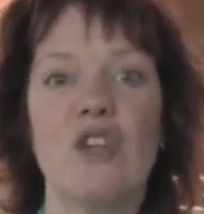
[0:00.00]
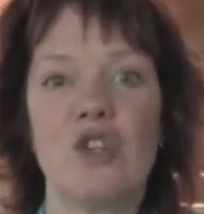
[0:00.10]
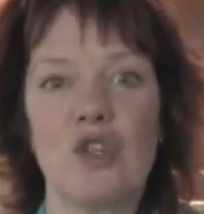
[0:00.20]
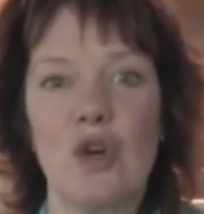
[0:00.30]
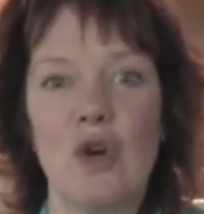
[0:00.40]

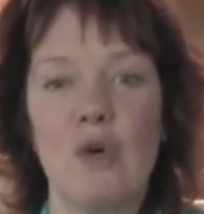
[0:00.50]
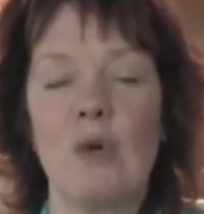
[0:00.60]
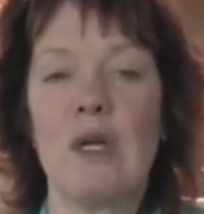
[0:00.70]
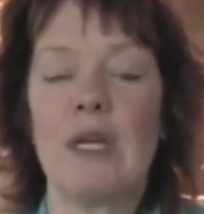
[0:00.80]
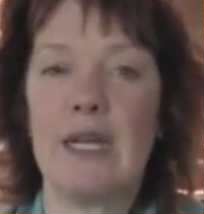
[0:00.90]

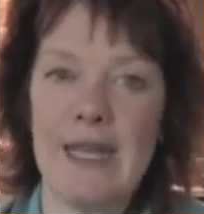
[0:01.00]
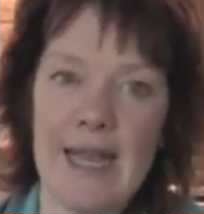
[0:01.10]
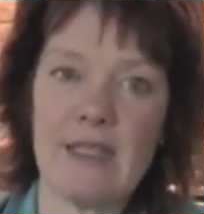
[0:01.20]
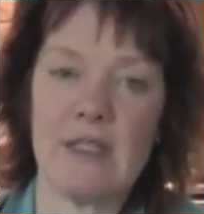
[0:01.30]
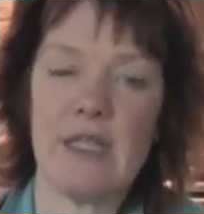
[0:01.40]
So
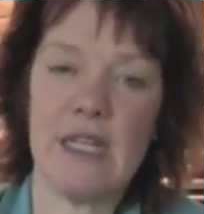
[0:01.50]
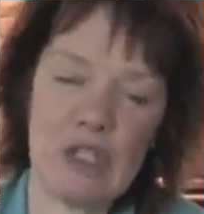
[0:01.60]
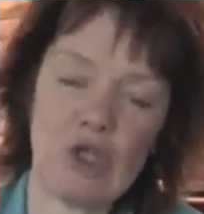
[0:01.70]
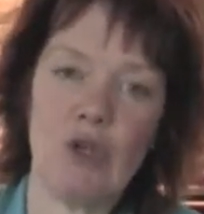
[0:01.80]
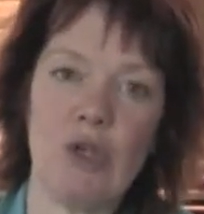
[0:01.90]
Yes,
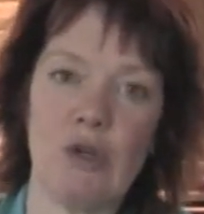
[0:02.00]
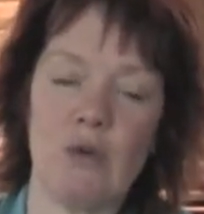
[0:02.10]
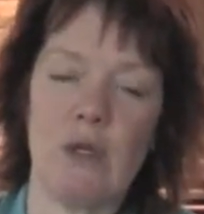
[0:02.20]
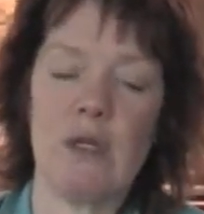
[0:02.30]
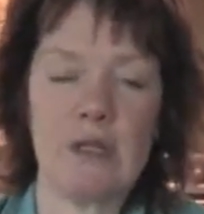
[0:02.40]
it's true.